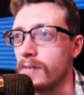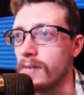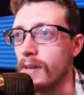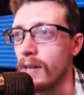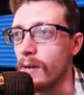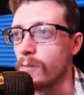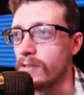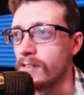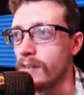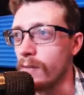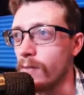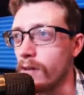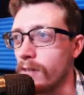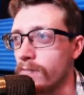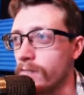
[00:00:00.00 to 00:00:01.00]
Hey, what's up,
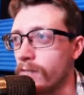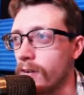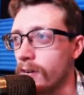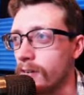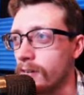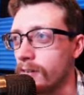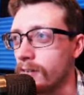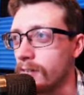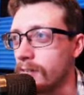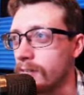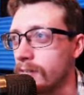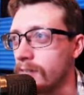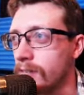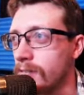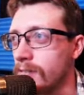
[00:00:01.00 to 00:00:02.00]
motherfucker?
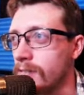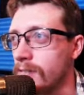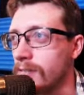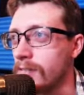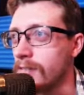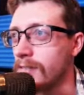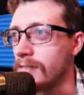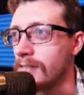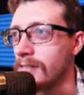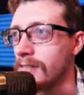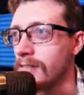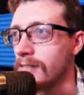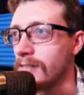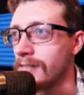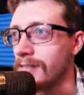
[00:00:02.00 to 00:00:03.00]
Stop Luna.
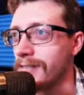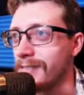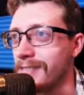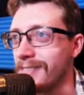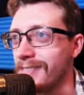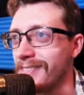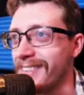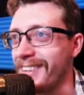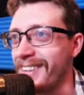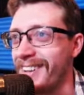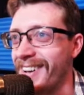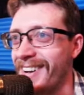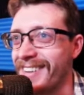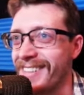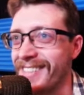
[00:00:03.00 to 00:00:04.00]

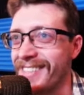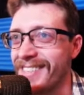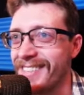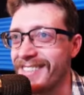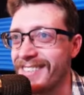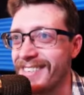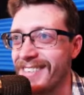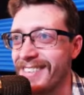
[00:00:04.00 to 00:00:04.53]
Look at this.